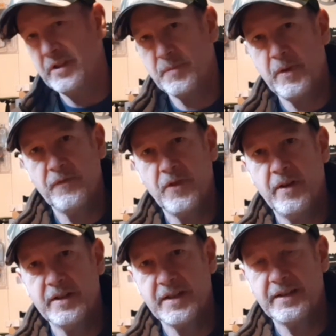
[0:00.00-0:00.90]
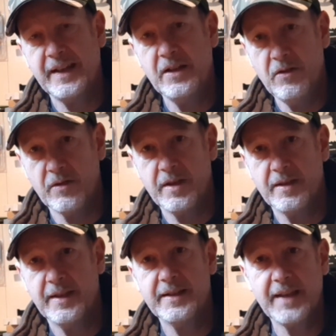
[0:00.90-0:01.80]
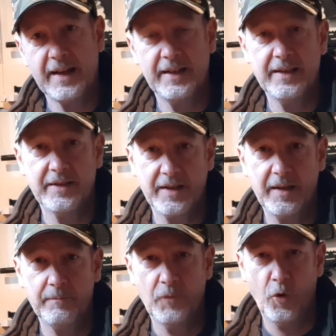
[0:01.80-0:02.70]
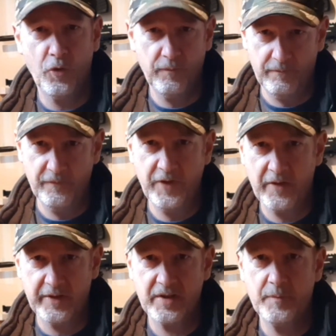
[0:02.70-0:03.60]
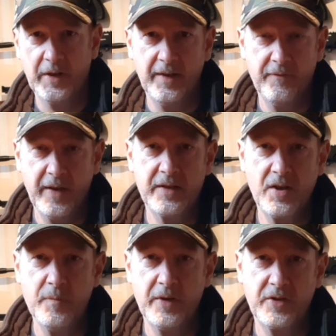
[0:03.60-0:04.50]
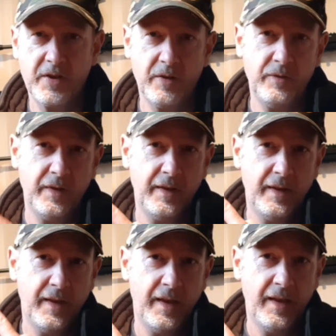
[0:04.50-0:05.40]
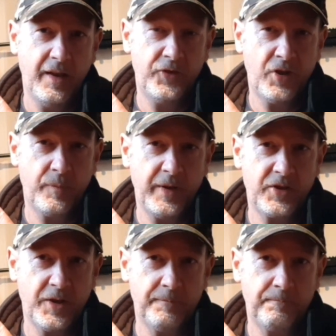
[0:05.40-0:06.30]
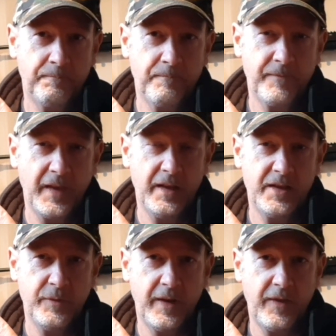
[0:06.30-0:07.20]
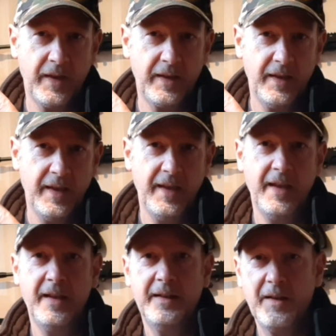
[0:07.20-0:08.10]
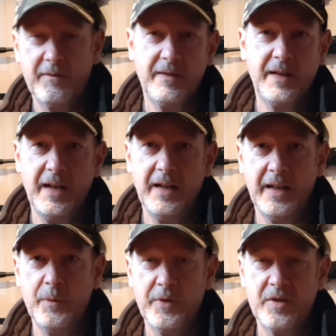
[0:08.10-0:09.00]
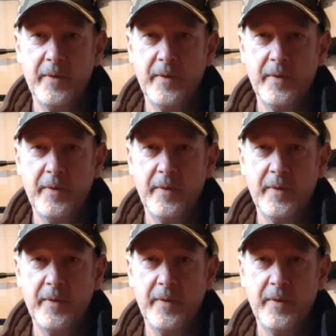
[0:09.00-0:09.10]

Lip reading: the Spitfires, and they look exactly the same, or very similar. In fact, so much so, I took a picture. See what you think. Now, clearly, with some